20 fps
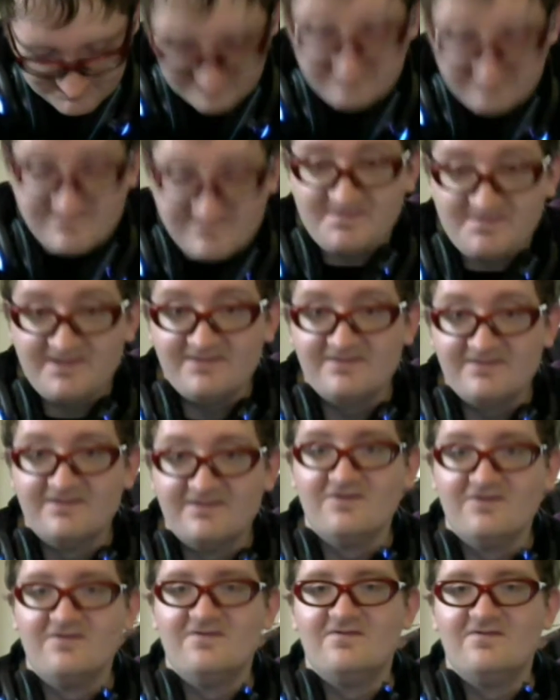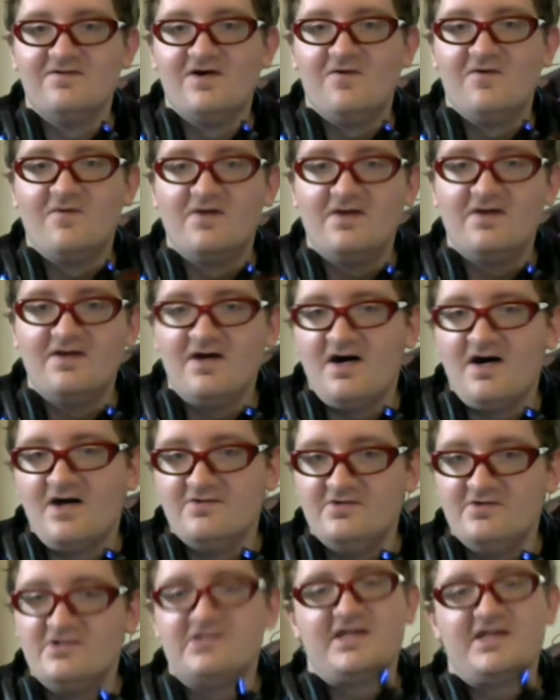maybe a little lower
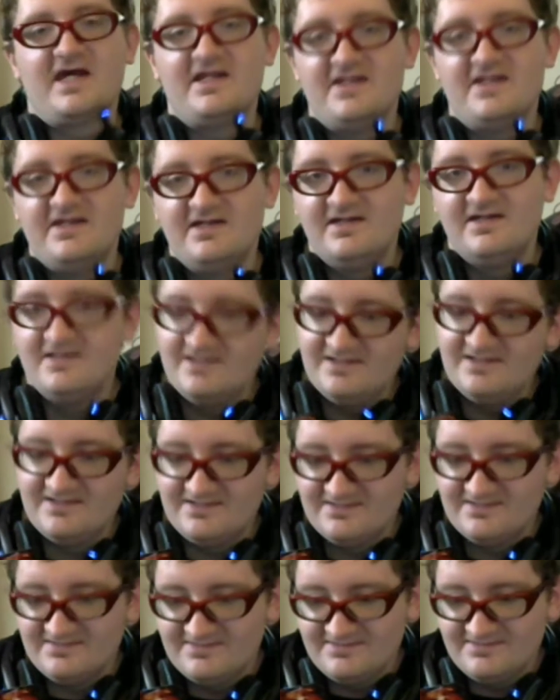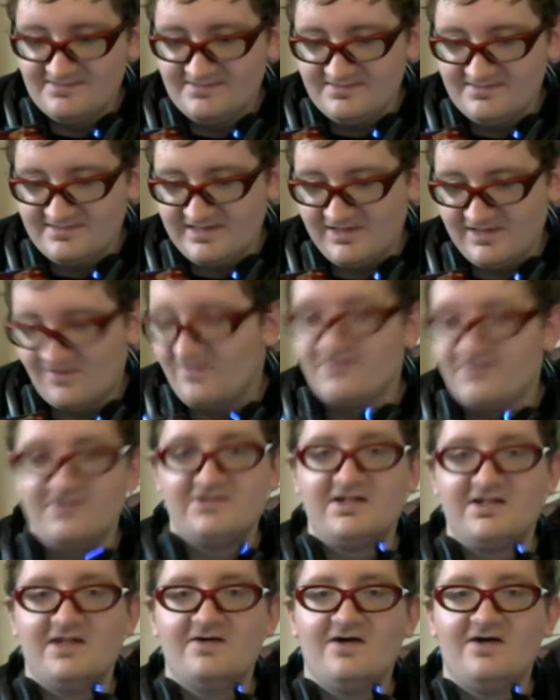understanding. They don't
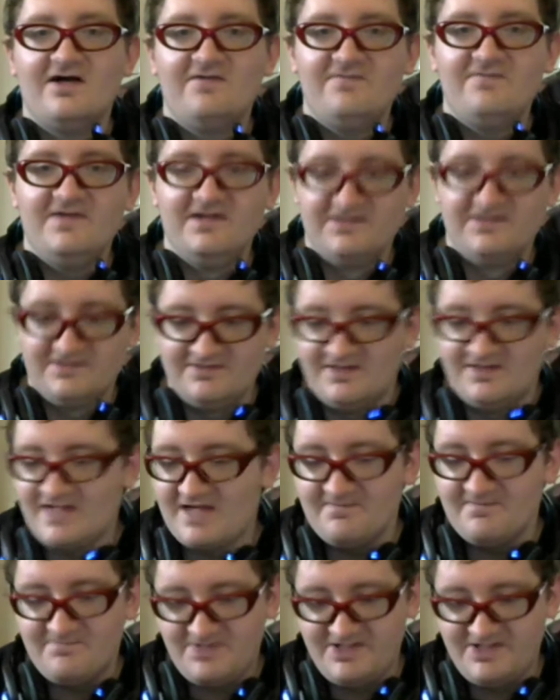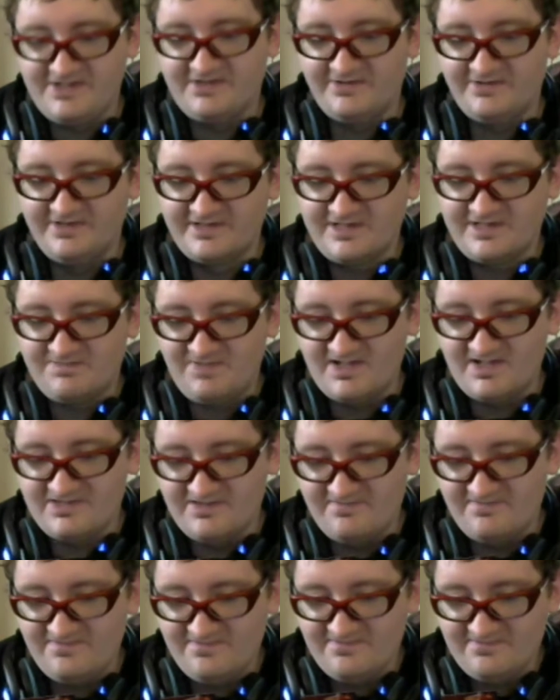understand a lot of things, and they're not particularly
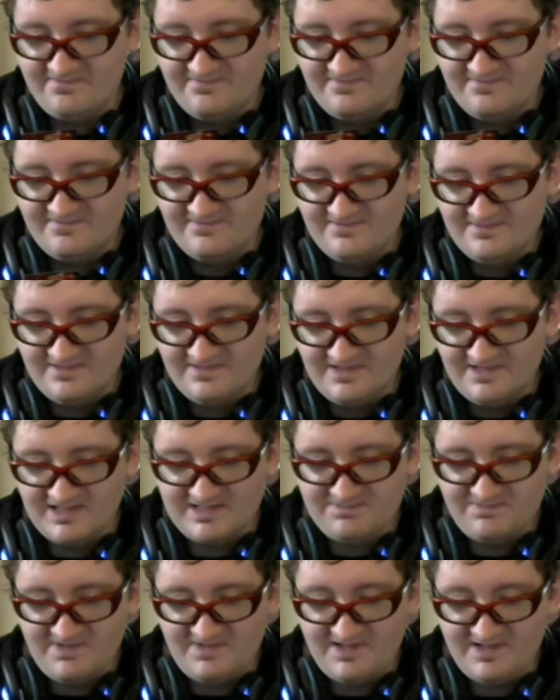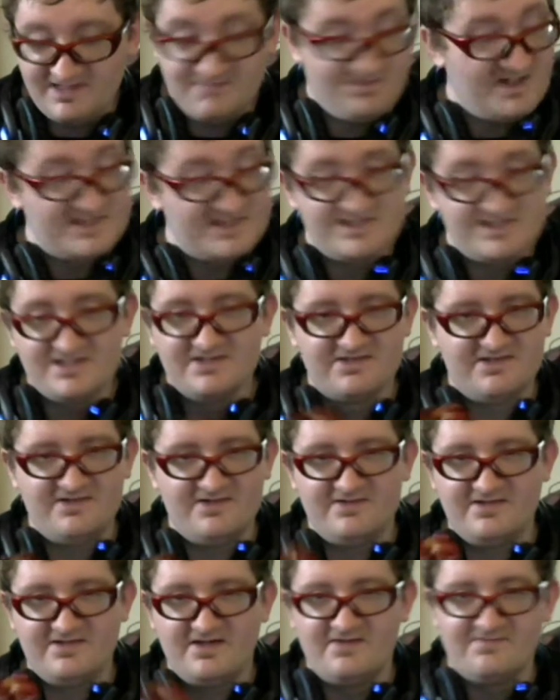expressive. Expression is
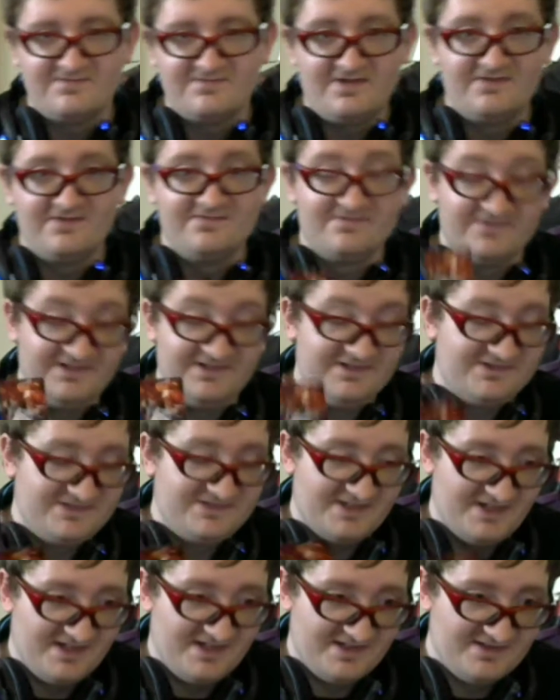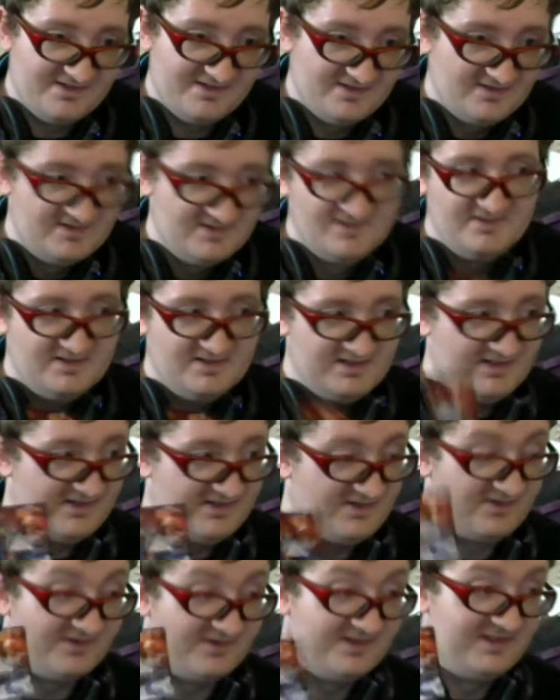their least
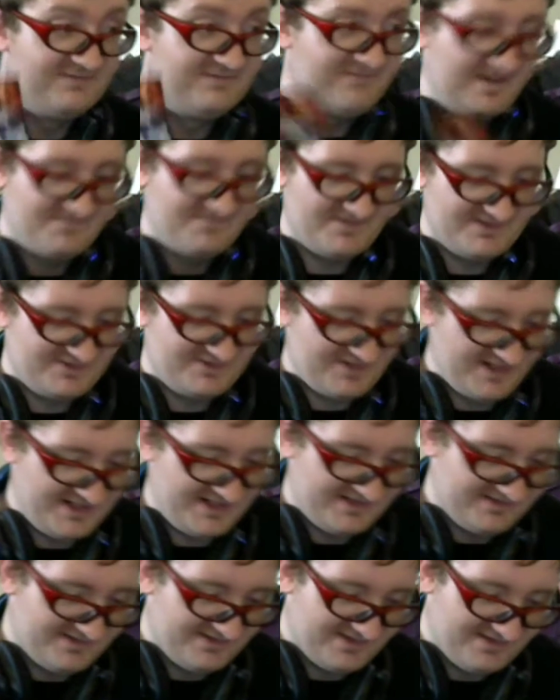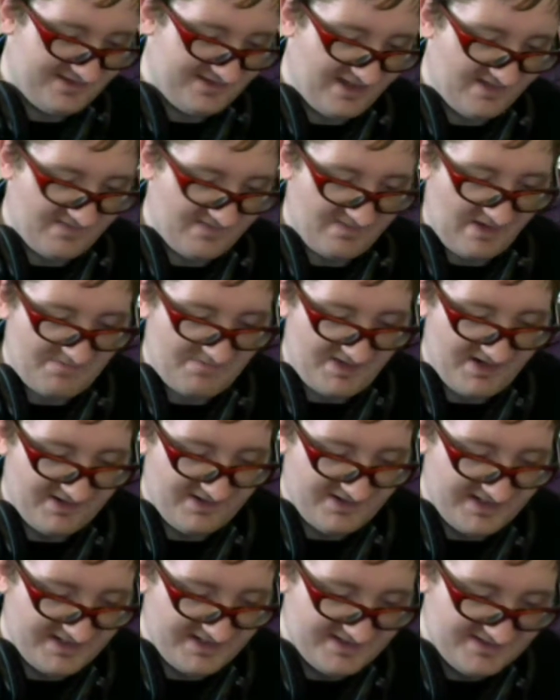favorite trait,
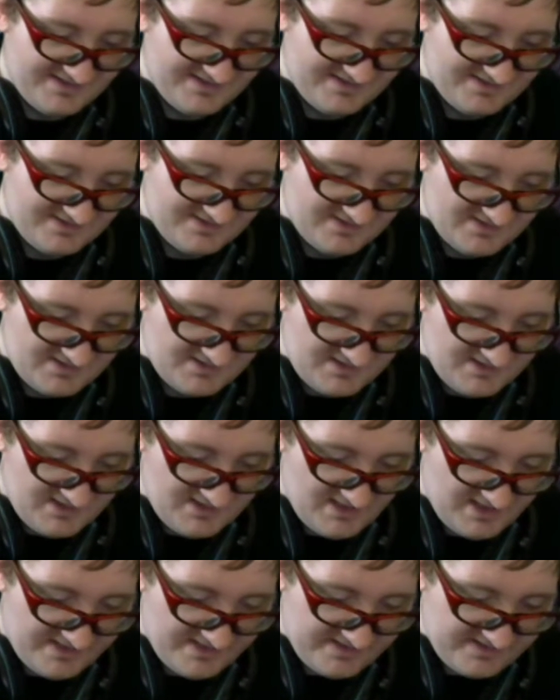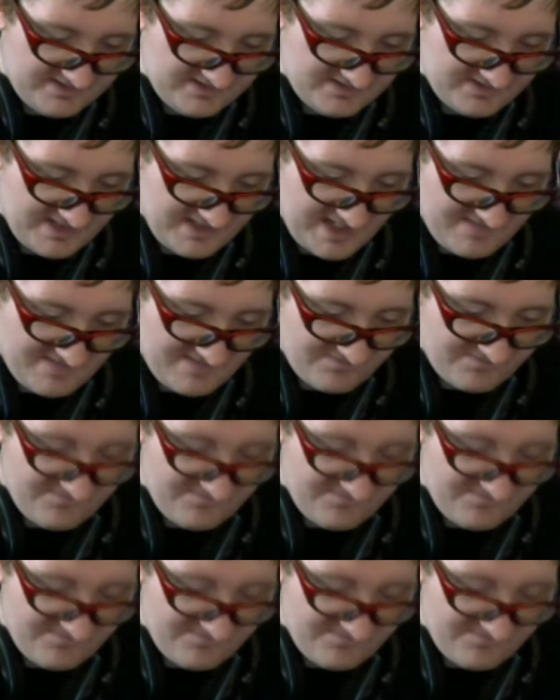apparently. They have some